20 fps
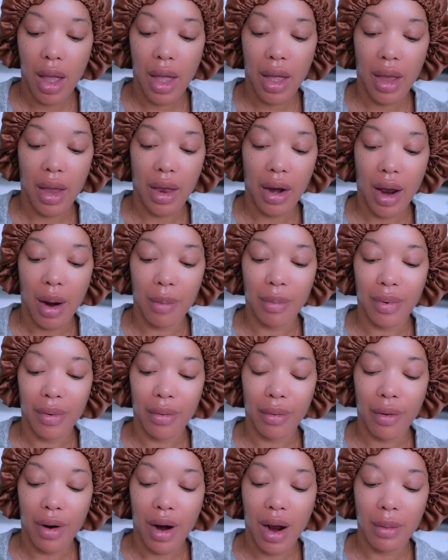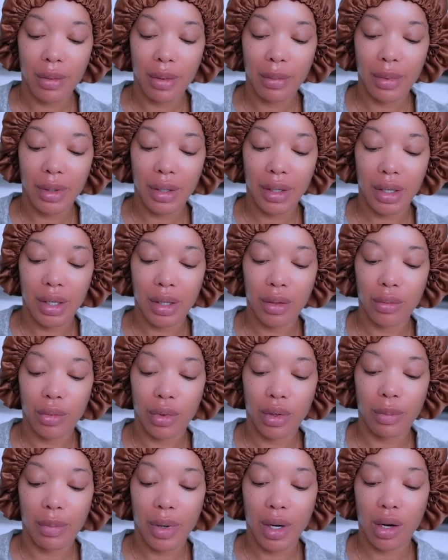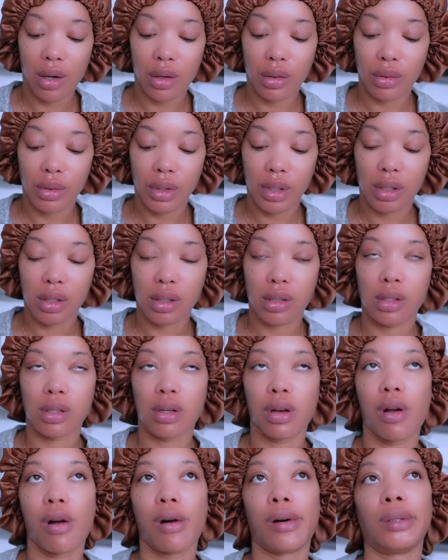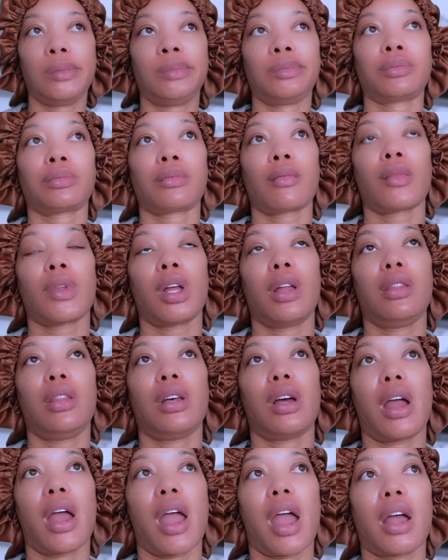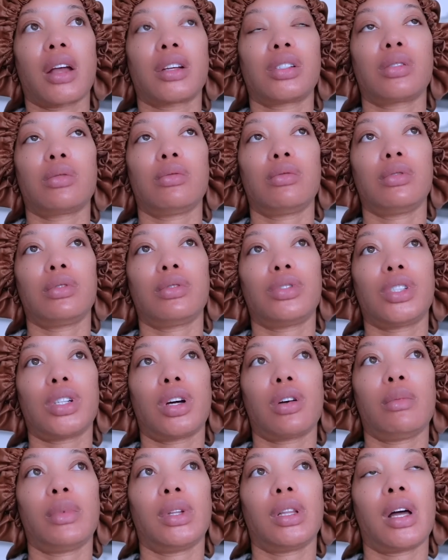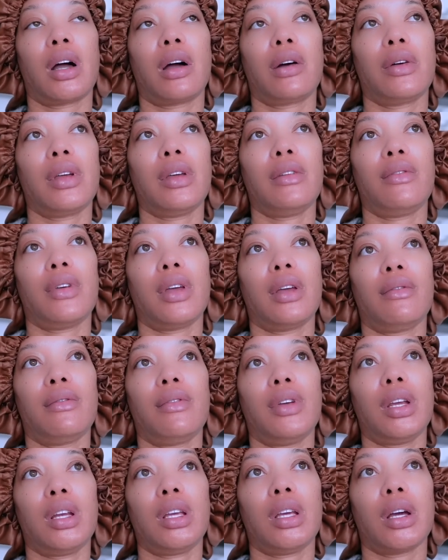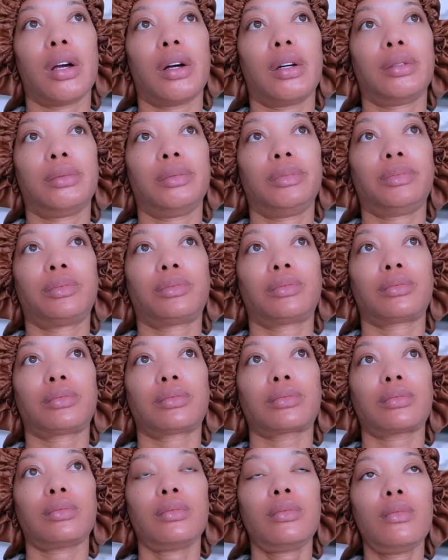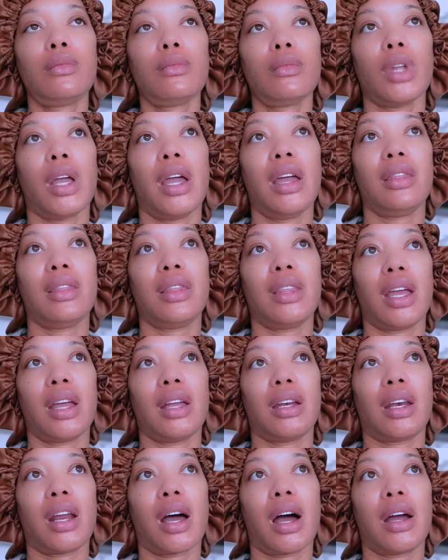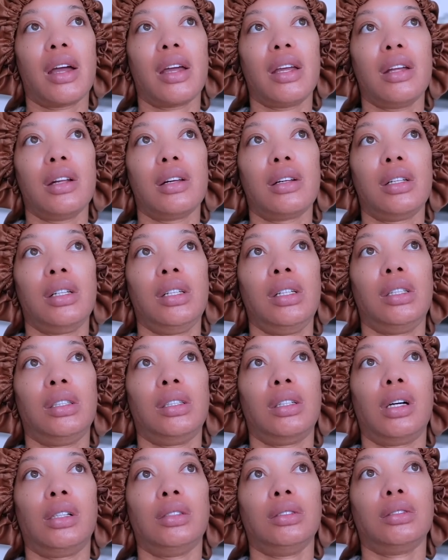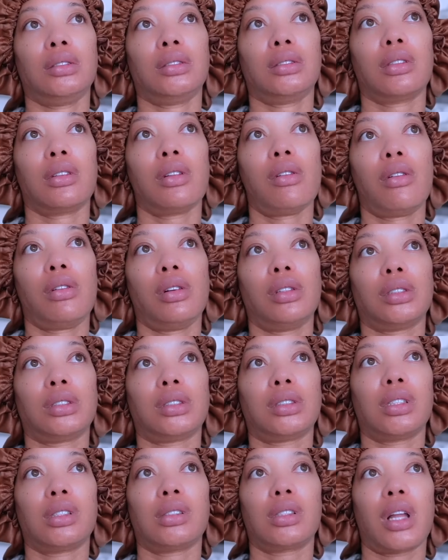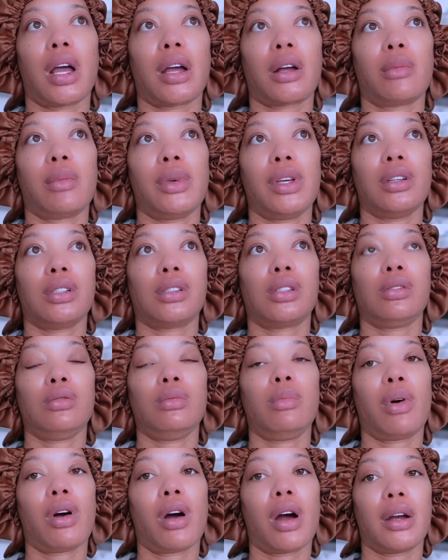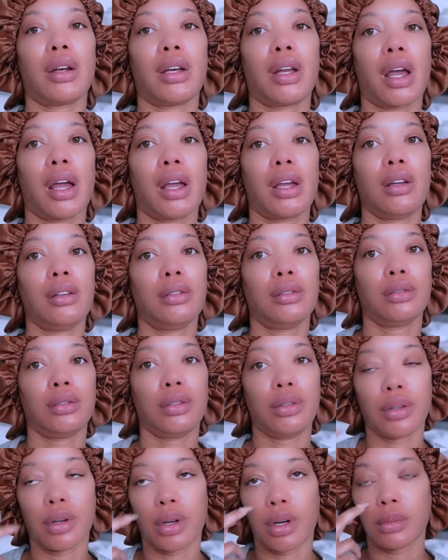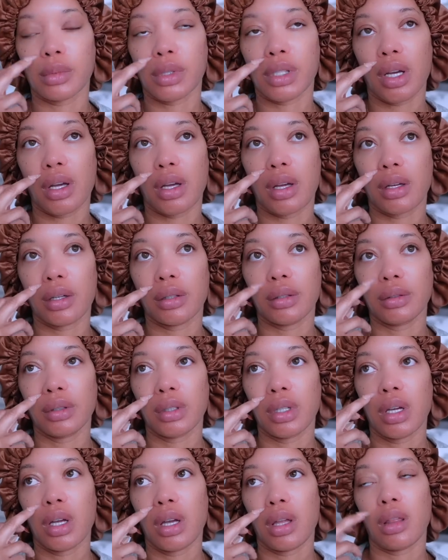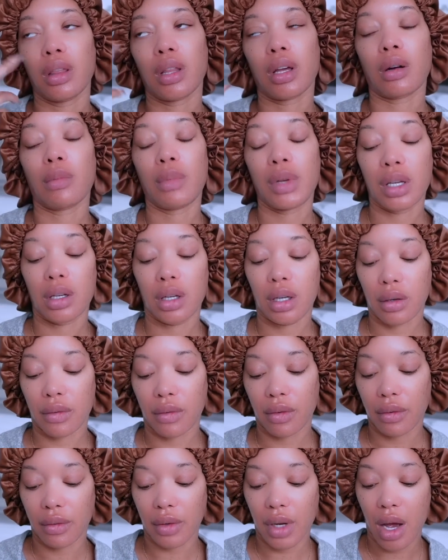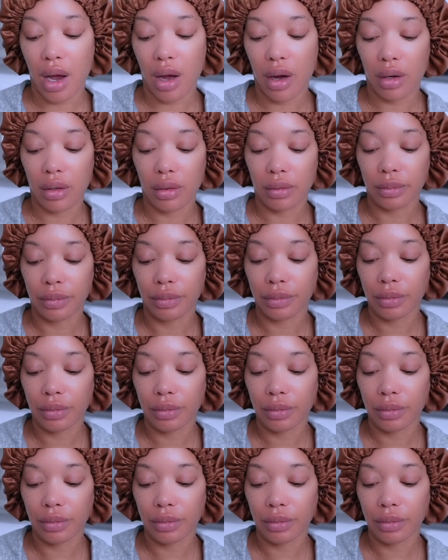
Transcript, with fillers: And I probably will post the actual Jo Malone event video in that night, because this like will be a two-part day, you know what I'm saying? That'll be a different vlog.